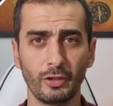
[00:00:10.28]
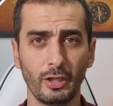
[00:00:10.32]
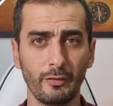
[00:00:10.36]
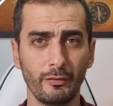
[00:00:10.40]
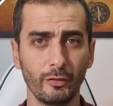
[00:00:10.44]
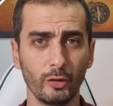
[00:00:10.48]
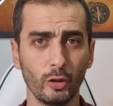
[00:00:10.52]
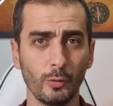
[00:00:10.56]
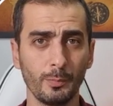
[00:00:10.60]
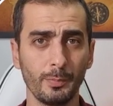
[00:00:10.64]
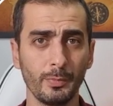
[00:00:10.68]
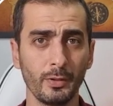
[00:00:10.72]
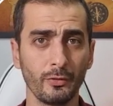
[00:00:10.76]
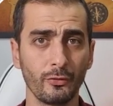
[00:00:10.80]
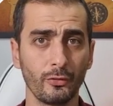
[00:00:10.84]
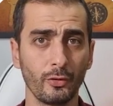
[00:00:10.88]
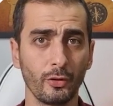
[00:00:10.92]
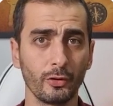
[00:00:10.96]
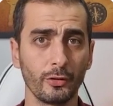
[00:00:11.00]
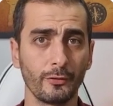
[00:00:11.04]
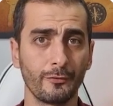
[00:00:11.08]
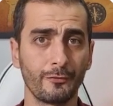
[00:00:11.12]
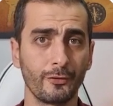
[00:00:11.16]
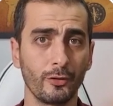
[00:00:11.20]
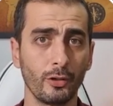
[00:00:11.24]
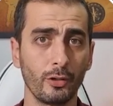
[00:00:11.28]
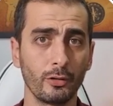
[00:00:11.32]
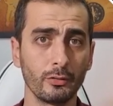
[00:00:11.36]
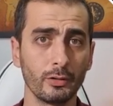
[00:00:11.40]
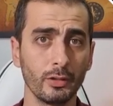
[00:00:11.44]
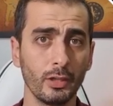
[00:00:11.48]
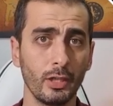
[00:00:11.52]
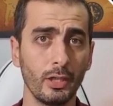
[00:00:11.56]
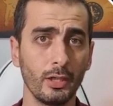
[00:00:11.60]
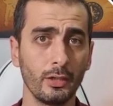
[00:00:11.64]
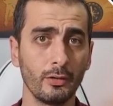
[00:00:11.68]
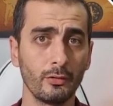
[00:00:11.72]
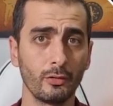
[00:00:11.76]
developments on the front
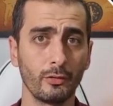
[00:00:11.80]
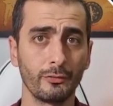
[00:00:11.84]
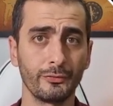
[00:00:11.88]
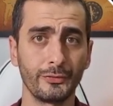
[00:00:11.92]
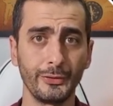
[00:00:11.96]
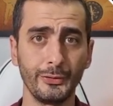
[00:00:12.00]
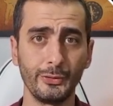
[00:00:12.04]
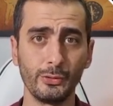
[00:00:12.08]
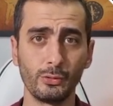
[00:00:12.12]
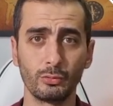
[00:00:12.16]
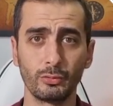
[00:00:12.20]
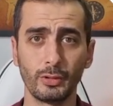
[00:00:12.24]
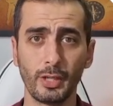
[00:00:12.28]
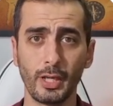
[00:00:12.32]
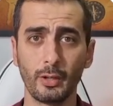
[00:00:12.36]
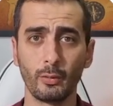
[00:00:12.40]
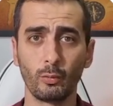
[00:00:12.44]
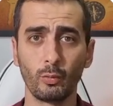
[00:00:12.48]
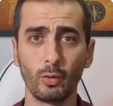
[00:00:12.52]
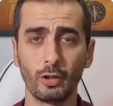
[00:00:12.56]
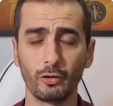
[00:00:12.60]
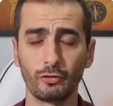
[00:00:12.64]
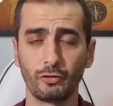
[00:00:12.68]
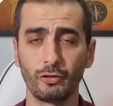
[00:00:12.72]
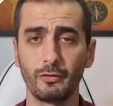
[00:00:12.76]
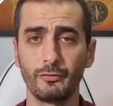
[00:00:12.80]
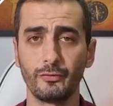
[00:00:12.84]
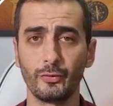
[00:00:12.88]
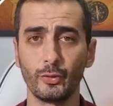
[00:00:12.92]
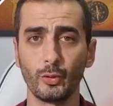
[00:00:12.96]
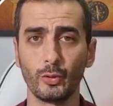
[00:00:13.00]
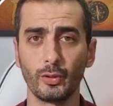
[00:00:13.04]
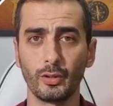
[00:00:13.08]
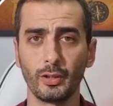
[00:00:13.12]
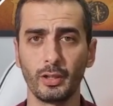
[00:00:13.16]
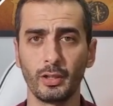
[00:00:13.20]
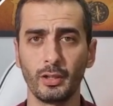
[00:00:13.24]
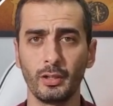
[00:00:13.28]
lines of the Ukraine-Russia
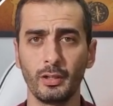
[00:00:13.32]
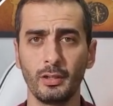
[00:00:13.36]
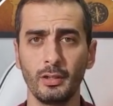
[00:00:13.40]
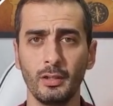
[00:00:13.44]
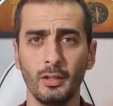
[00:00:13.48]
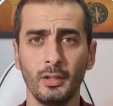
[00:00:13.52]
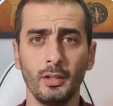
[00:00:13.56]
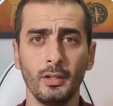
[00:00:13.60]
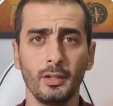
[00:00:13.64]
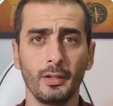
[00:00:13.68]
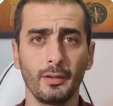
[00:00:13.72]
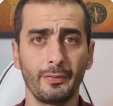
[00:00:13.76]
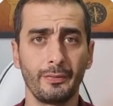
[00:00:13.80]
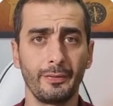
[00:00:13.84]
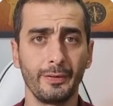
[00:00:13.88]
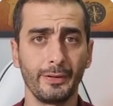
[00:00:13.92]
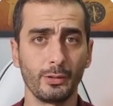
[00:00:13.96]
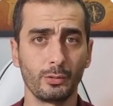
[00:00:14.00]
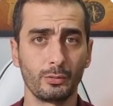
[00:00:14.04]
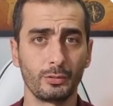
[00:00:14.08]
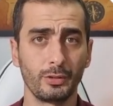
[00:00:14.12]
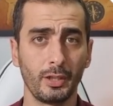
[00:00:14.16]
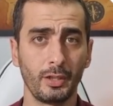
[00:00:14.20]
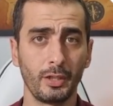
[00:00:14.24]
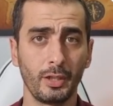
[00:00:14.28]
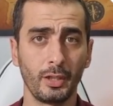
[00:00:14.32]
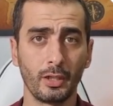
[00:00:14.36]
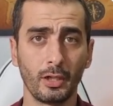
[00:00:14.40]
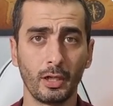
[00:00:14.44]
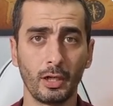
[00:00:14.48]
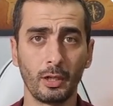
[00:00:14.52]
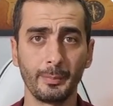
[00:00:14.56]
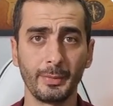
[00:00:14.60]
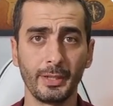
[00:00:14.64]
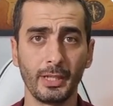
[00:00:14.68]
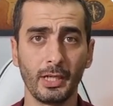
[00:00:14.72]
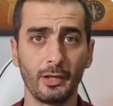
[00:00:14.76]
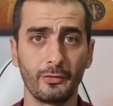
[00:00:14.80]
war. The Ukrainian
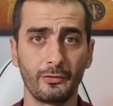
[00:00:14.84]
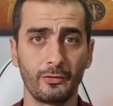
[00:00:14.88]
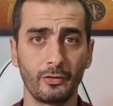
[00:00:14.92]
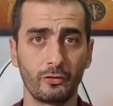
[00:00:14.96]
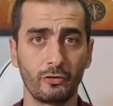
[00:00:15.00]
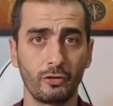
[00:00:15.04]
army has